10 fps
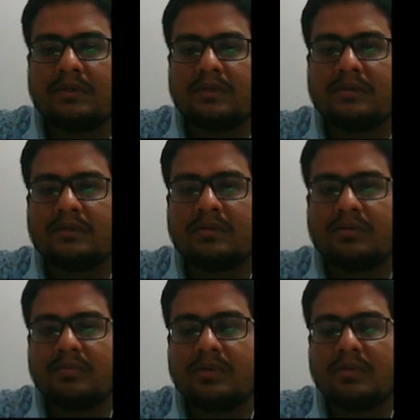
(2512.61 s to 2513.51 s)
that is equal to
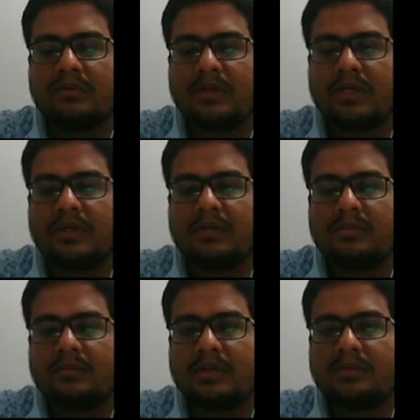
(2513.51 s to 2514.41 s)
P of A
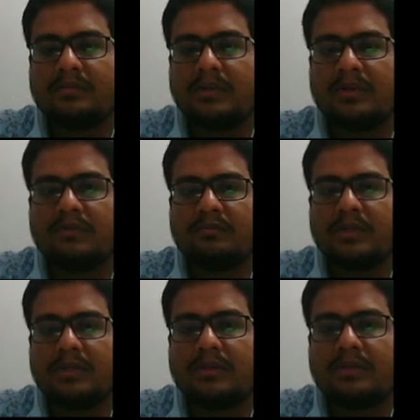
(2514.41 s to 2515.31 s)
plus P of B